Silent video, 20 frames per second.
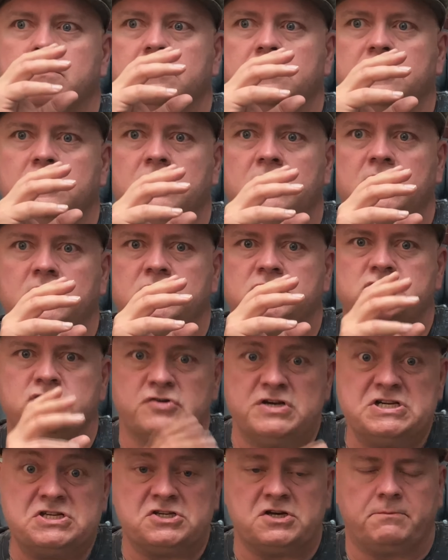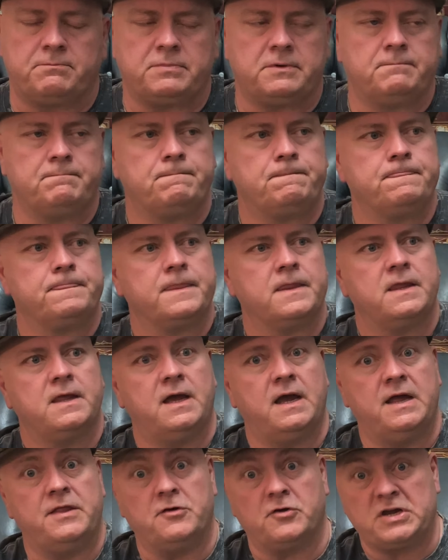the tree ship
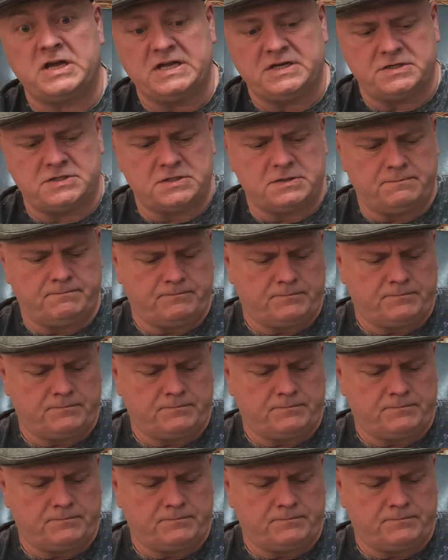and their kids.